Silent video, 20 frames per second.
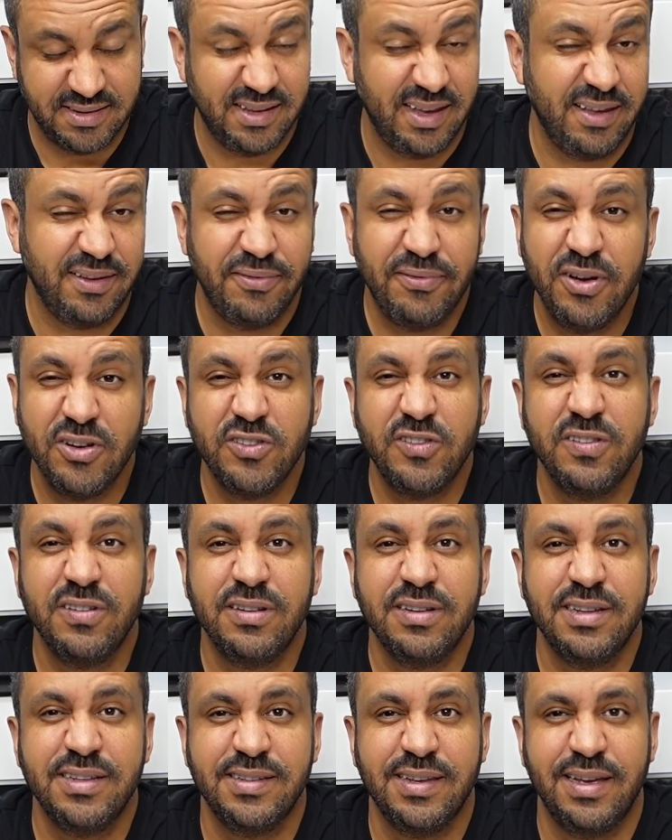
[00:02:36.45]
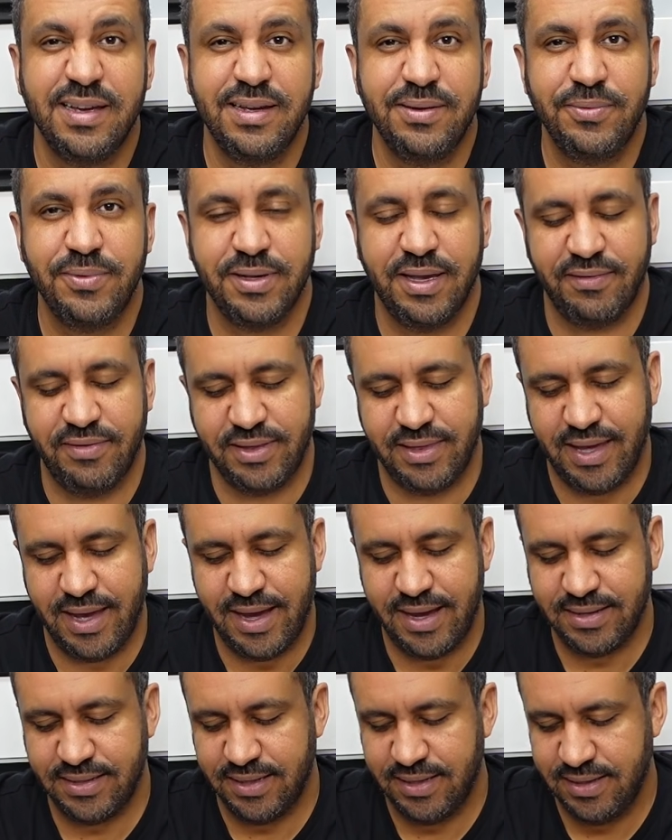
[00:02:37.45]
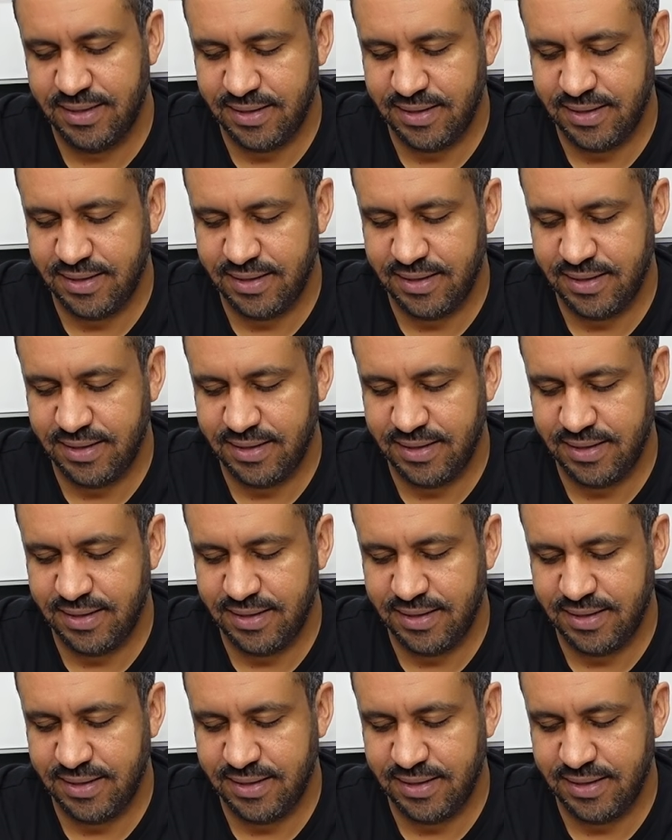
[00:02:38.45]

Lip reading: a functional design, we'll give it that.